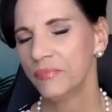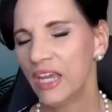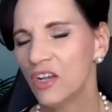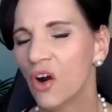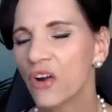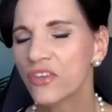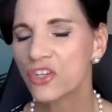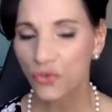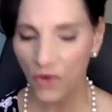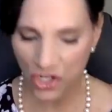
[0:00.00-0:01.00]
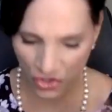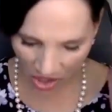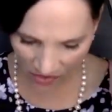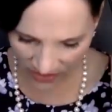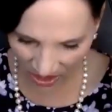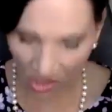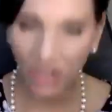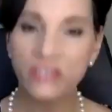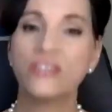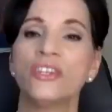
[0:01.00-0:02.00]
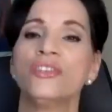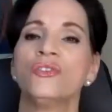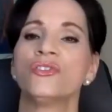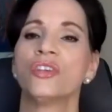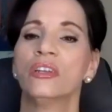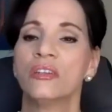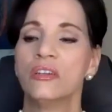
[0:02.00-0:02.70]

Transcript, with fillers: and guard the treasure of that Constitution.